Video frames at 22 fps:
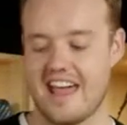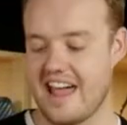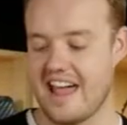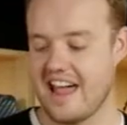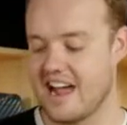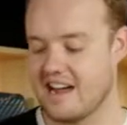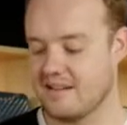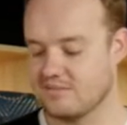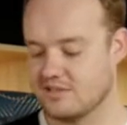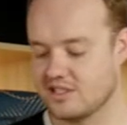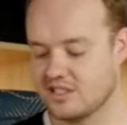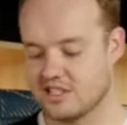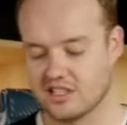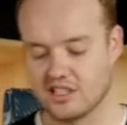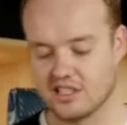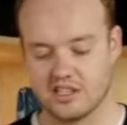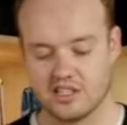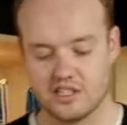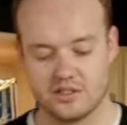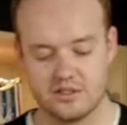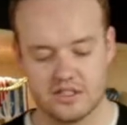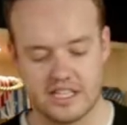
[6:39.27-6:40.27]

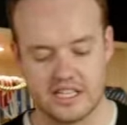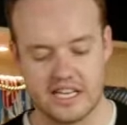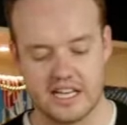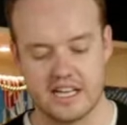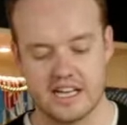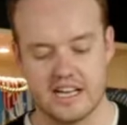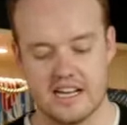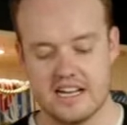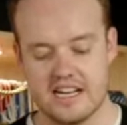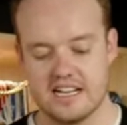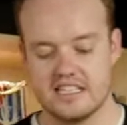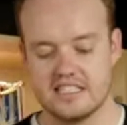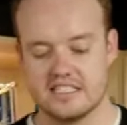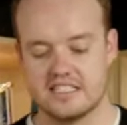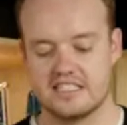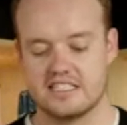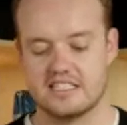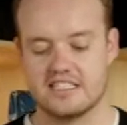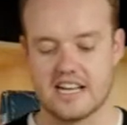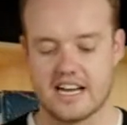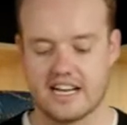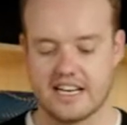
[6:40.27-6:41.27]
Absolutely
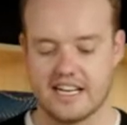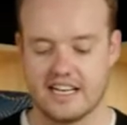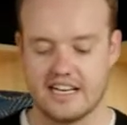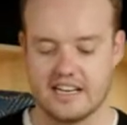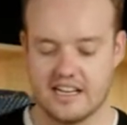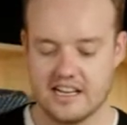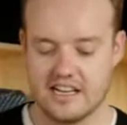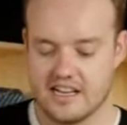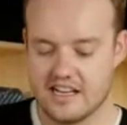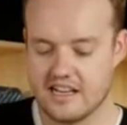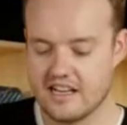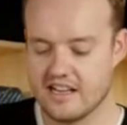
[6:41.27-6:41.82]
Stunning.